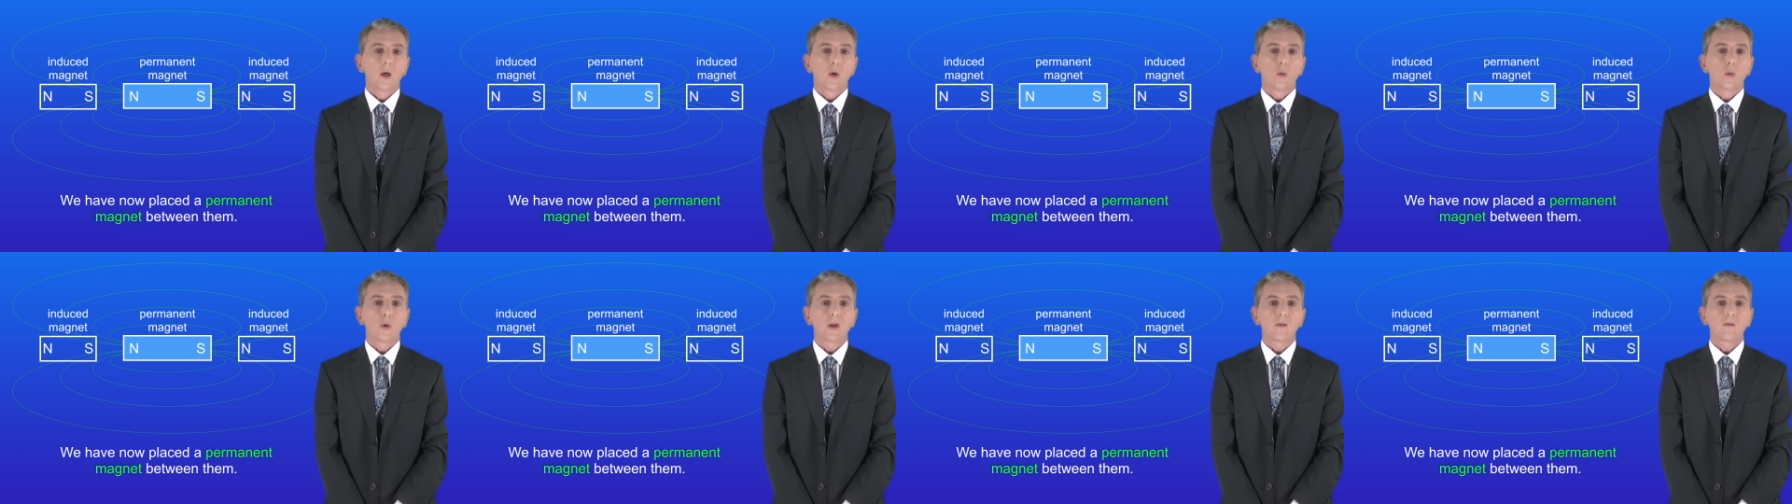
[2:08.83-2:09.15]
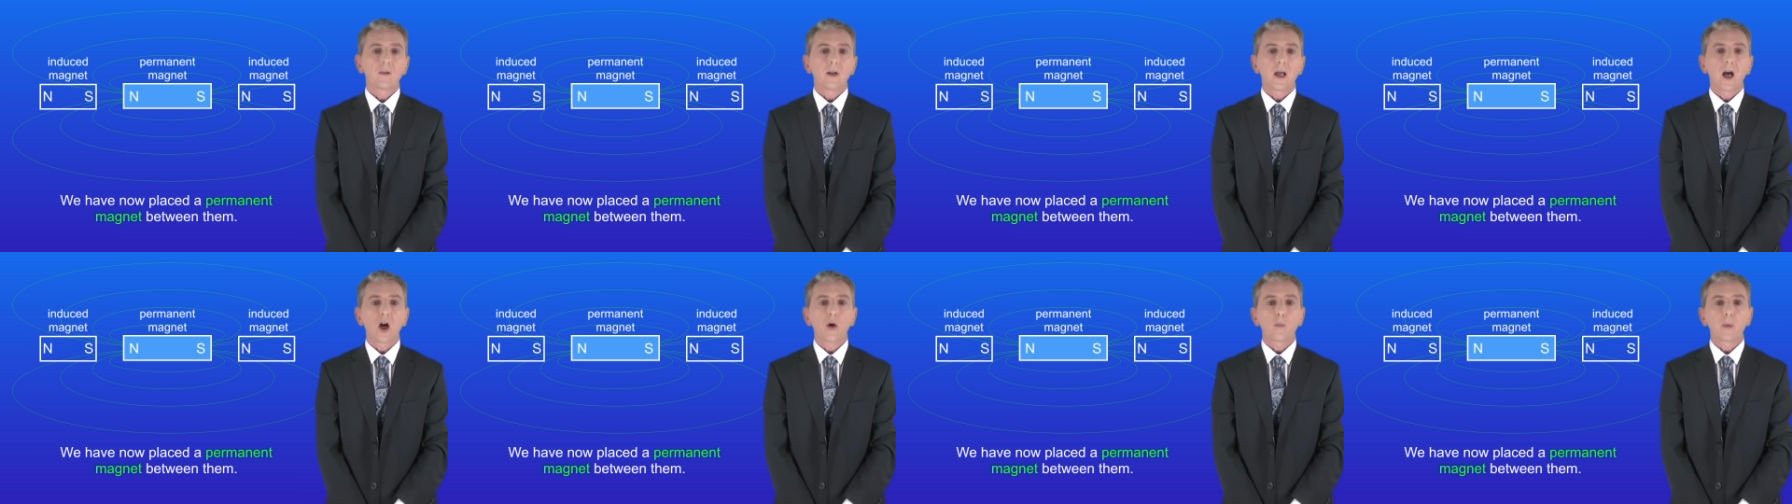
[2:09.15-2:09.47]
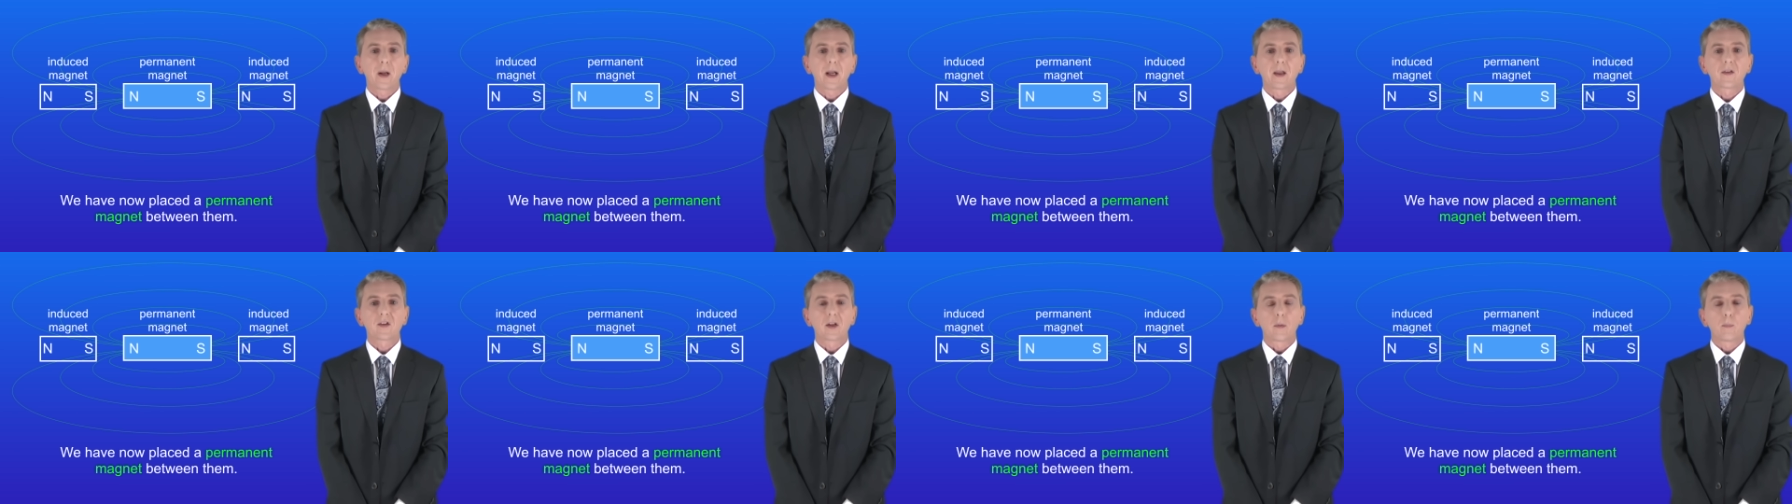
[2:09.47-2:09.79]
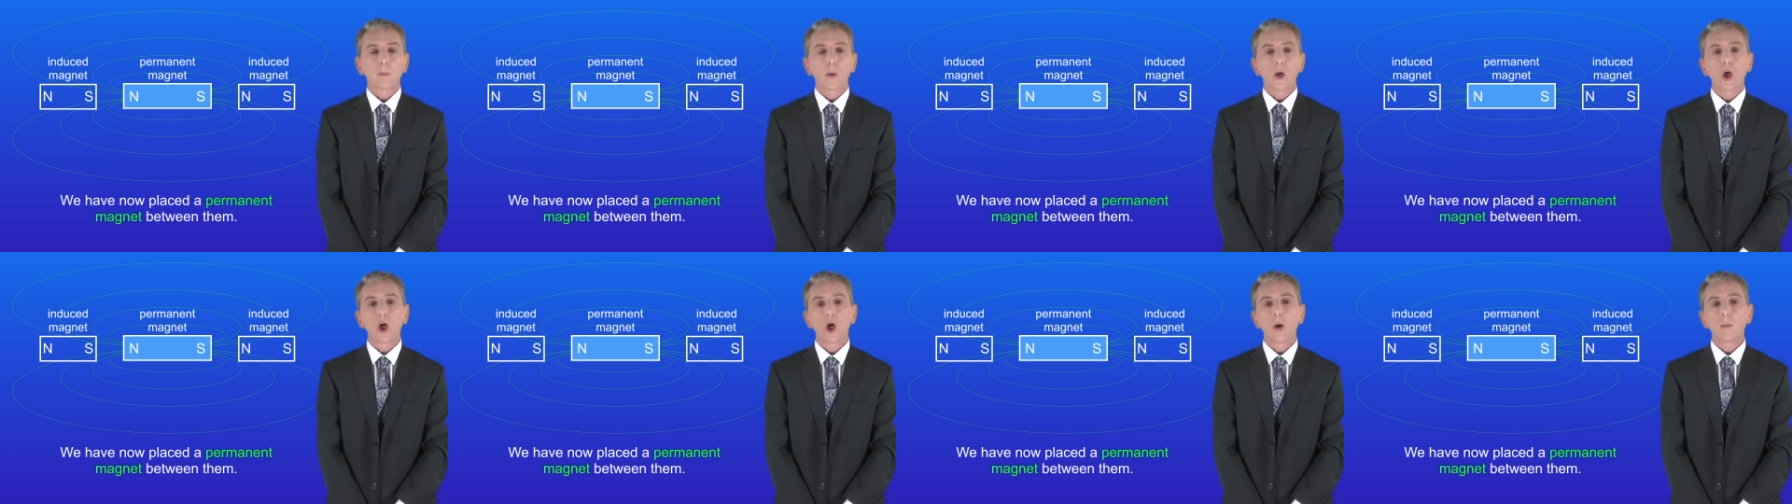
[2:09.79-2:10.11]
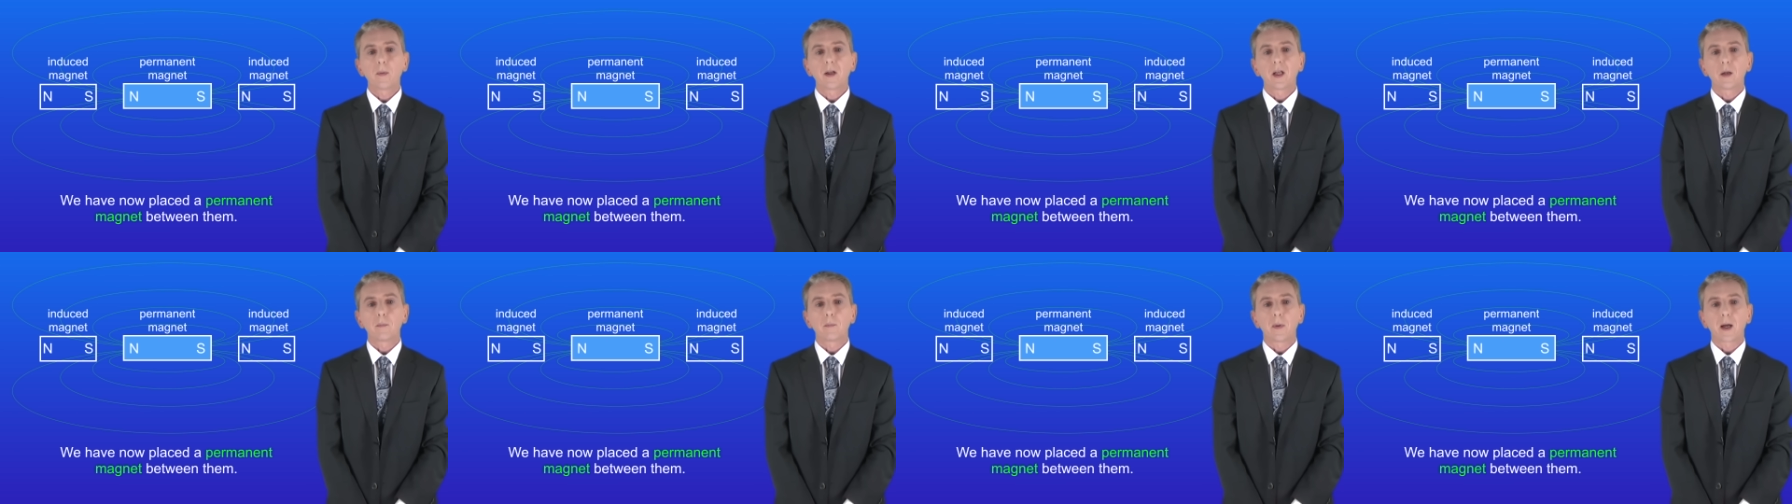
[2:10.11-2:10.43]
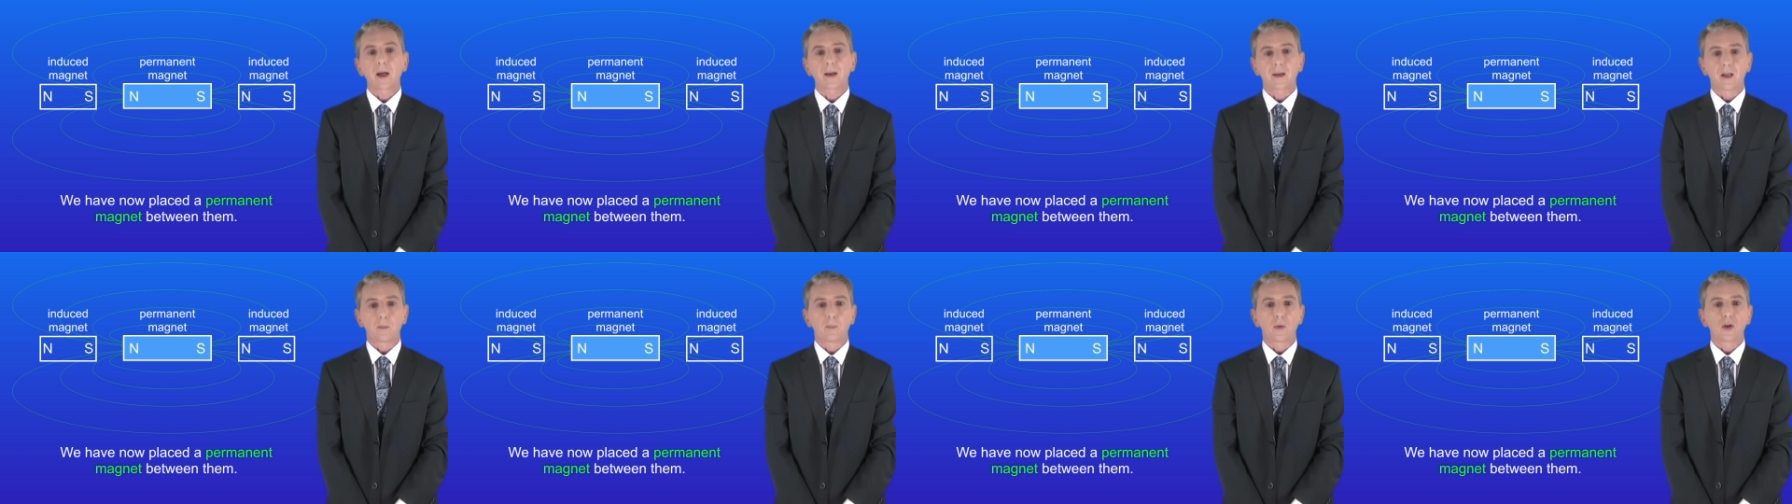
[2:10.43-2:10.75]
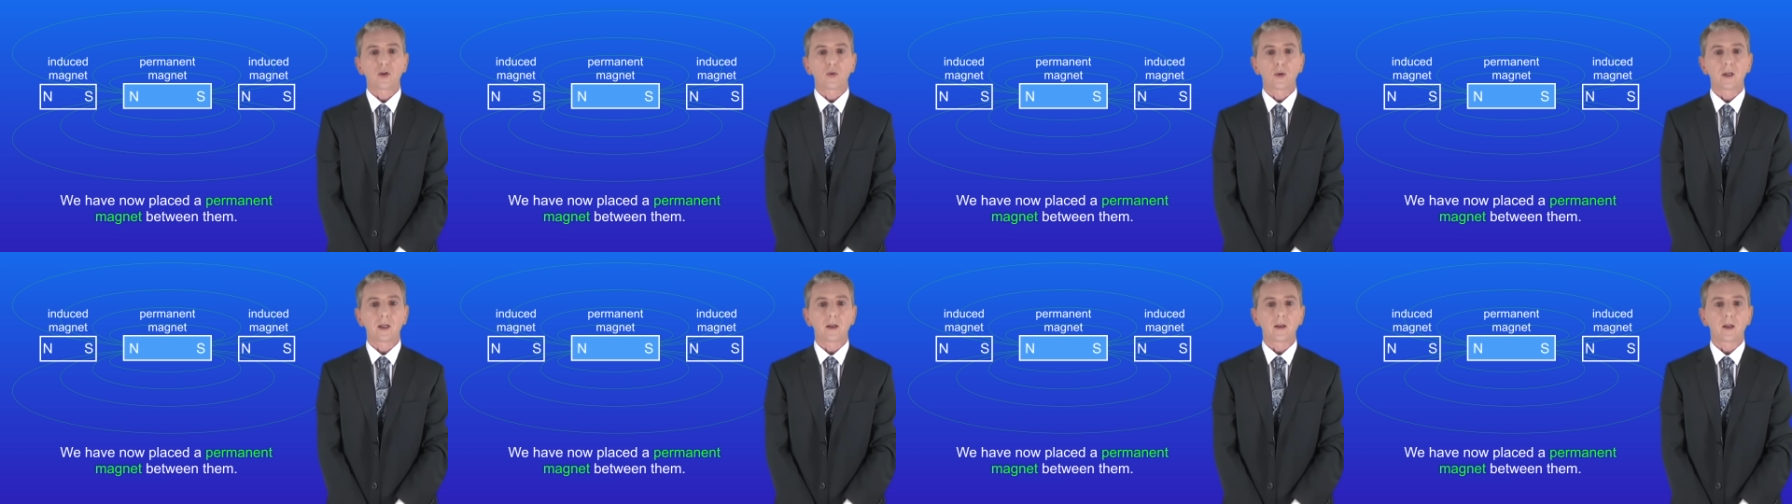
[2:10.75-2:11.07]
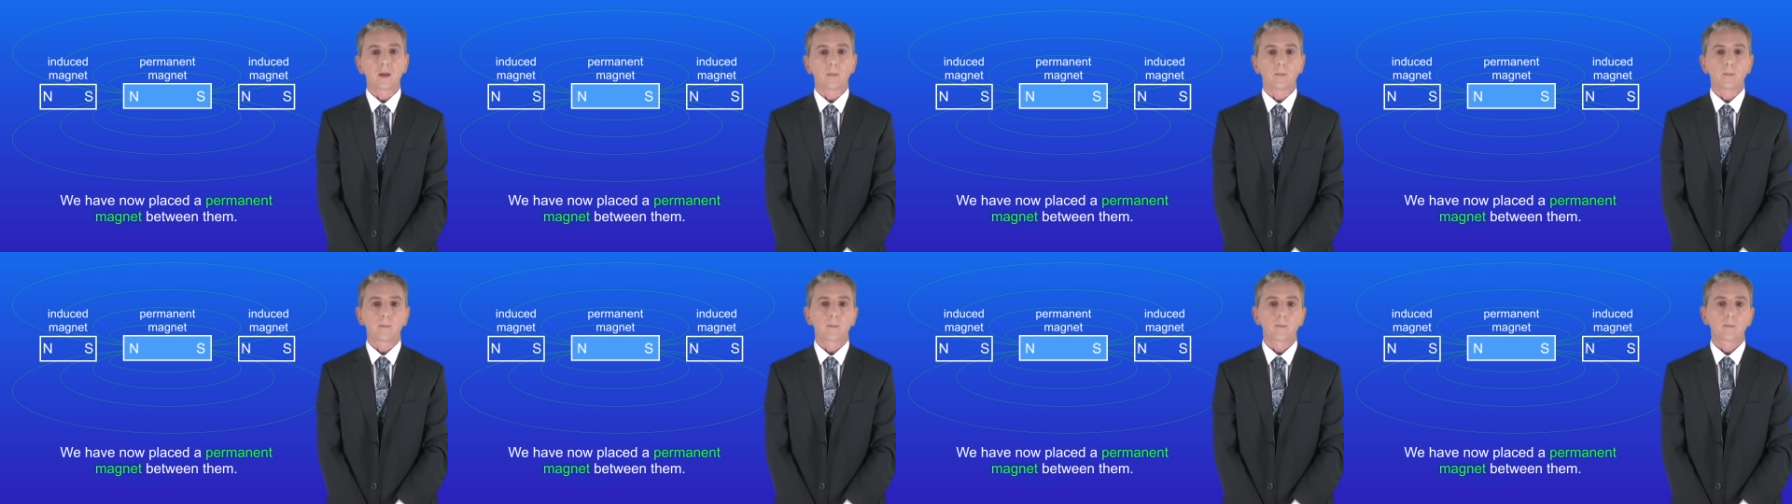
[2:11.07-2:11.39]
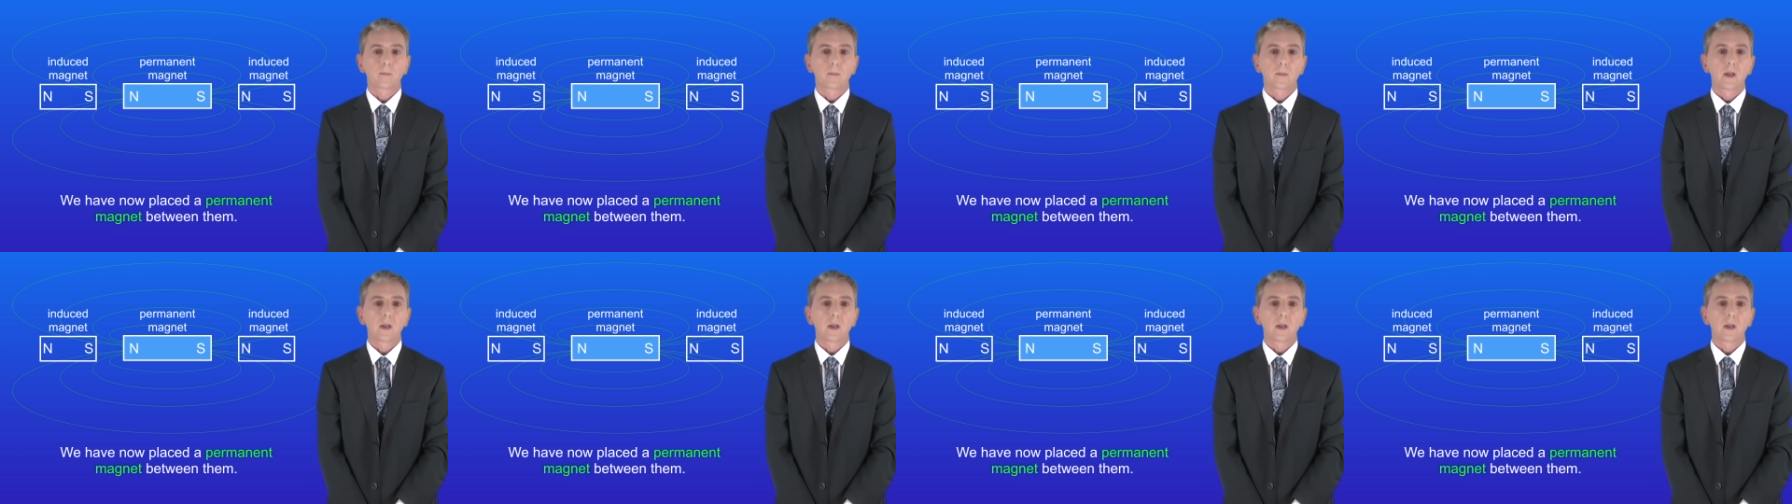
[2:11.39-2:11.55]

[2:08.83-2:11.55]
We've now placed a permanent magnet between them.